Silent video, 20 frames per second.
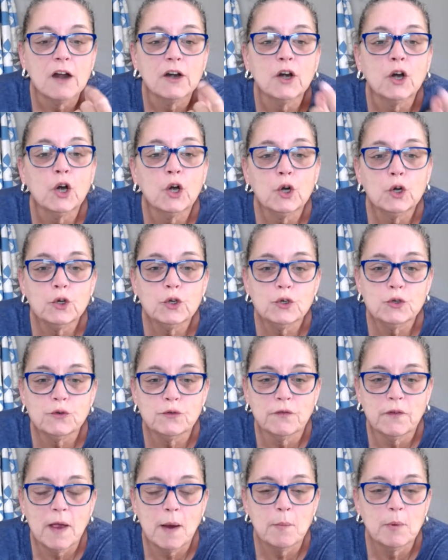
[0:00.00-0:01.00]
on her
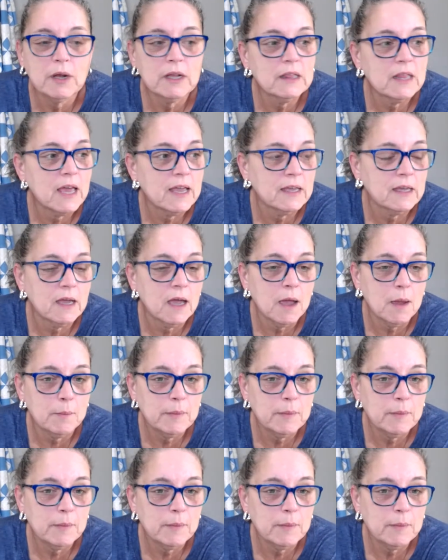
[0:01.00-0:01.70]
new fabric line